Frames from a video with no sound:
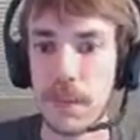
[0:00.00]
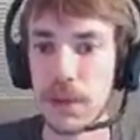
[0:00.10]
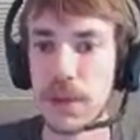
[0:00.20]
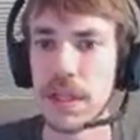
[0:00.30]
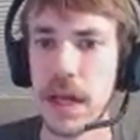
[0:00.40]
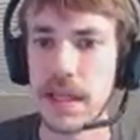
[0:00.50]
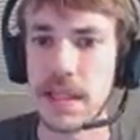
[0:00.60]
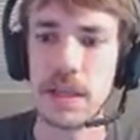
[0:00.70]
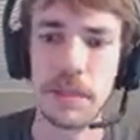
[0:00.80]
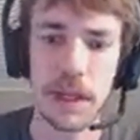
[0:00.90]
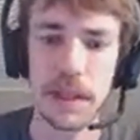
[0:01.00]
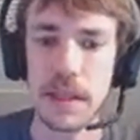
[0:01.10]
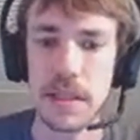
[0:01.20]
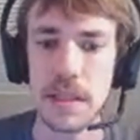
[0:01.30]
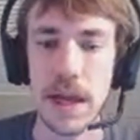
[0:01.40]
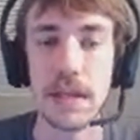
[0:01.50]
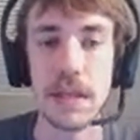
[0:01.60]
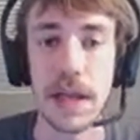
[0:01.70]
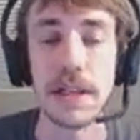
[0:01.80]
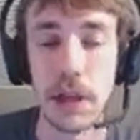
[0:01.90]
Building a system like this
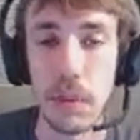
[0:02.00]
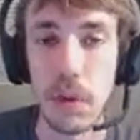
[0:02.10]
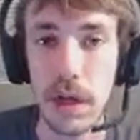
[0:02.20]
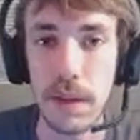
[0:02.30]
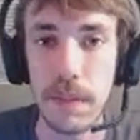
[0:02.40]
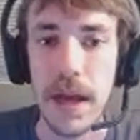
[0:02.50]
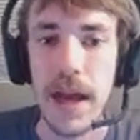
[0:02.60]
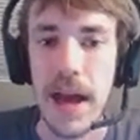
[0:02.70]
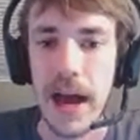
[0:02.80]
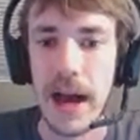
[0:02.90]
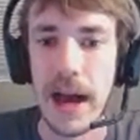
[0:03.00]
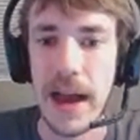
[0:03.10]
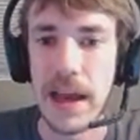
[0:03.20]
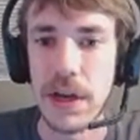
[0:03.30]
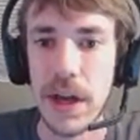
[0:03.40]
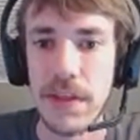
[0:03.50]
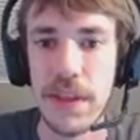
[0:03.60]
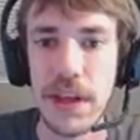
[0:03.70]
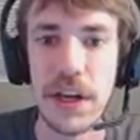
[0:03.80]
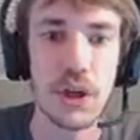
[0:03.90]
takes a lot of work,
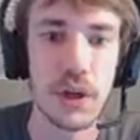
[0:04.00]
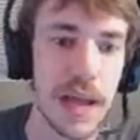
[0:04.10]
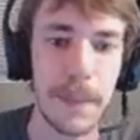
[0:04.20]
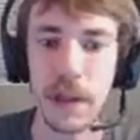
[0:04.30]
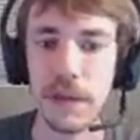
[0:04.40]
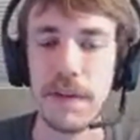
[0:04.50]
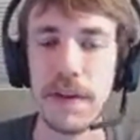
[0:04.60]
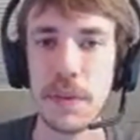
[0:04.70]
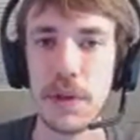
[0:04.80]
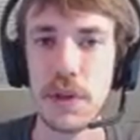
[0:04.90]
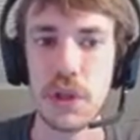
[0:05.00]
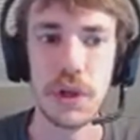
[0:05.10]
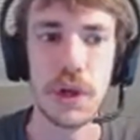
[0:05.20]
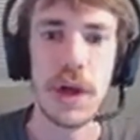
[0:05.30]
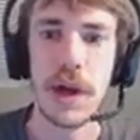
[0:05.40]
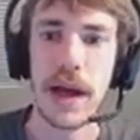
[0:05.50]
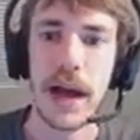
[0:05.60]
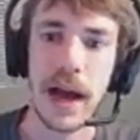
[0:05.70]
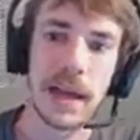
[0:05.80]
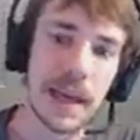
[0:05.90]
and the initial capital investment to
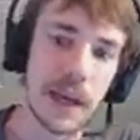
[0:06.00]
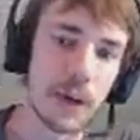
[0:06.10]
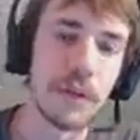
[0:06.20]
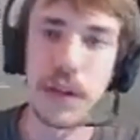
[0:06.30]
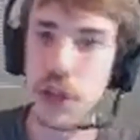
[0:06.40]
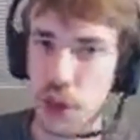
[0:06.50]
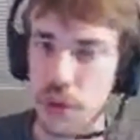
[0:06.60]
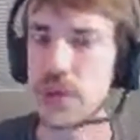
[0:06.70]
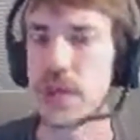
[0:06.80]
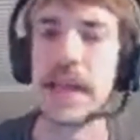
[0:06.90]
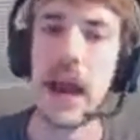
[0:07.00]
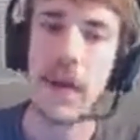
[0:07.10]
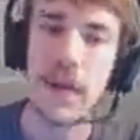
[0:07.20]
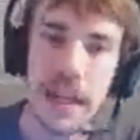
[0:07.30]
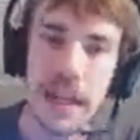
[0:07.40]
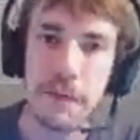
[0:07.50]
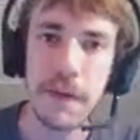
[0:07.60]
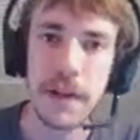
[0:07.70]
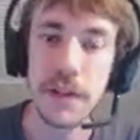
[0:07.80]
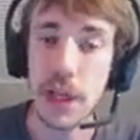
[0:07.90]
get all of the insurance and the
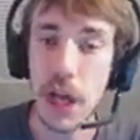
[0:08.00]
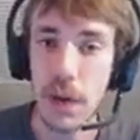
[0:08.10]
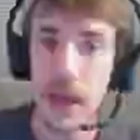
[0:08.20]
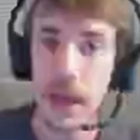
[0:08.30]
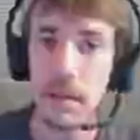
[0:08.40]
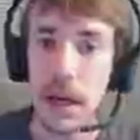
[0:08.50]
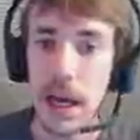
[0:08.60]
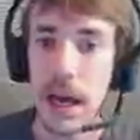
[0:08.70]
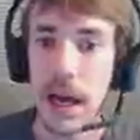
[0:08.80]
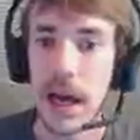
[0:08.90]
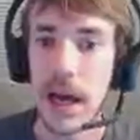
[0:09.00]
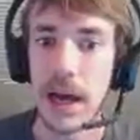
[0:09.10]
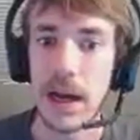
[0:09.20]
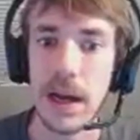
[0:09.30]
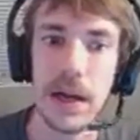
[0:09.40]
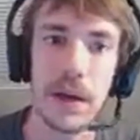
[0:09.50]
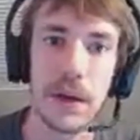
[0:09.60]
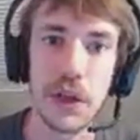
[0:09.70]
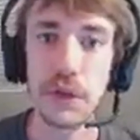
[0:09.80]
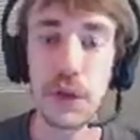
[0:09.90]
guarantee funds going.
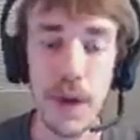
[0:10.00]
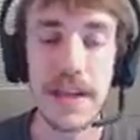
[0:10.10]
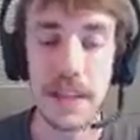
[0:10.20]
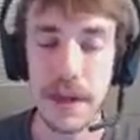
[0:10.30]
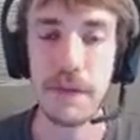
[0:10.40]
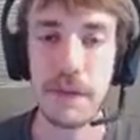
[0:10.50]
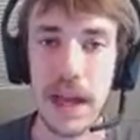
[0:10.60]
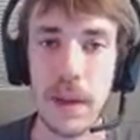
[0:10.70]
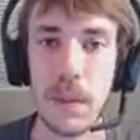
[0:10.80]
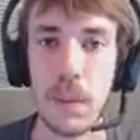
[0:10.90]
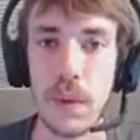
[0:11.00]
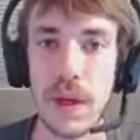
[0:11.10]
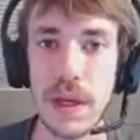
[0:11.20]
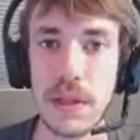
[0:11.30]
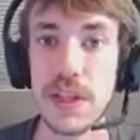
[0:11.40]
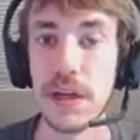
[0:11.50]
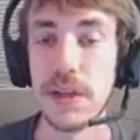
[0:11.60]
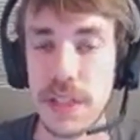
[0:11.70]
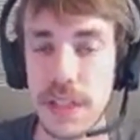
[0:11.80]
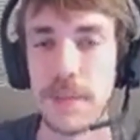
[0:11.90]
To raise the money for that,
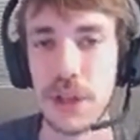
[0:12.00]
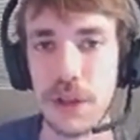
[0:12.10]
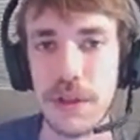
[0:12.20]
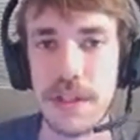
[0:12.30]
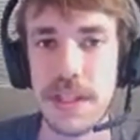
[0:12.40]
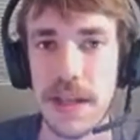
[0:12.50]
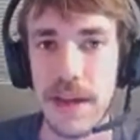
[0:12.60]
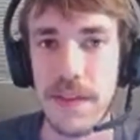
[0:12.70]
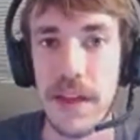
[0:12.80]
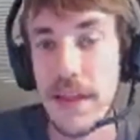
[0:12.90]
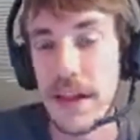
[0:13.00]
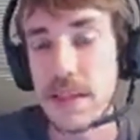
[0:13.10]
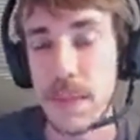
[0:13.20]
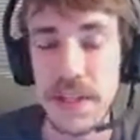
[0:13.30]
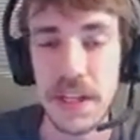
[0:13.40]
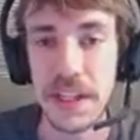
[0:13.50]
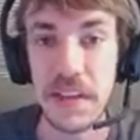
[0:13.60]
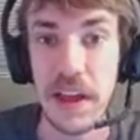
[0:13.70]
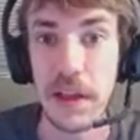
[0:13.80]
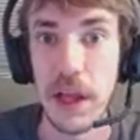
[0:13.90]
we sell the time tokens, and that's
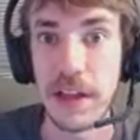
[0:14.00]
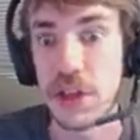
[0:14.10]
basically it.